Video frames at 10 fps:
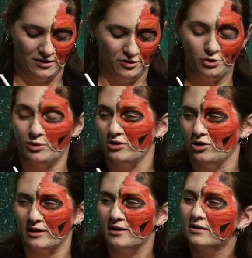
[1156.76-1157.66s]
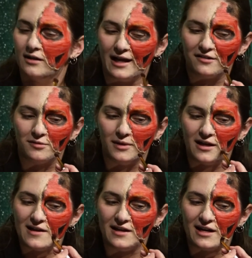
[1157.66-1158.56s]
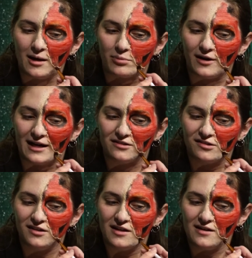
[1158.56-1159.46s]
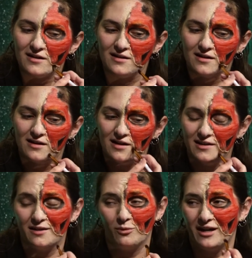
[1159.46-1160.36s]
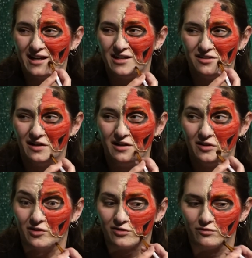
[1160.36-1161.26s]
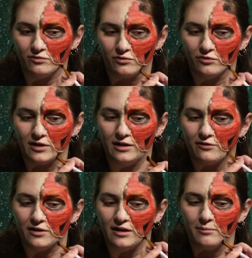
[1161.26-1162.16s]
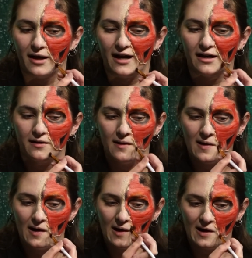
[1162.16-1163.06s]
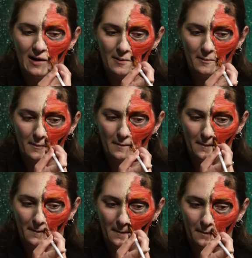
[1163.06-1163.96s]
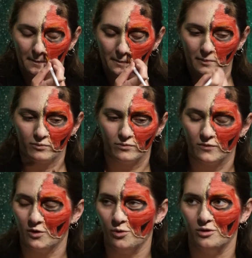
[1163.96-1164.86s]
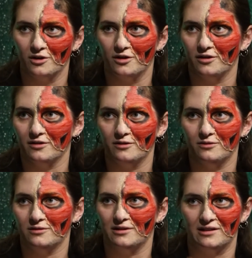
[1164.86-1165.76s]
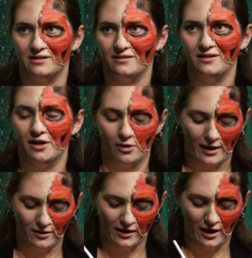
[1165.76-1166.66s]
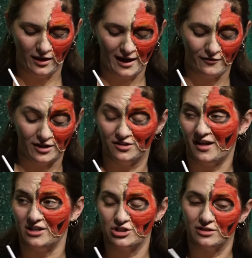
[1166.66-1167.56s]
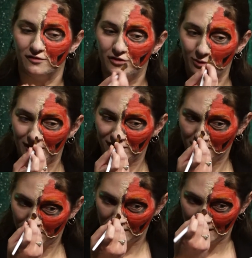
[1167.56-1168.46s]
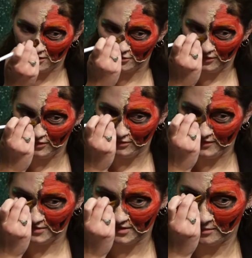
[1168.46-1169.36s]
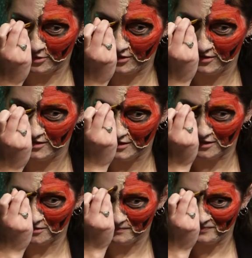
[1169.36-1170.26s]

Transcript: do a look last minute and not practice it. And then when I get done, it looks really, really bad. Um, or, uh, you know, I'll, I'll have an intention of doing something. Earlier this summer, um,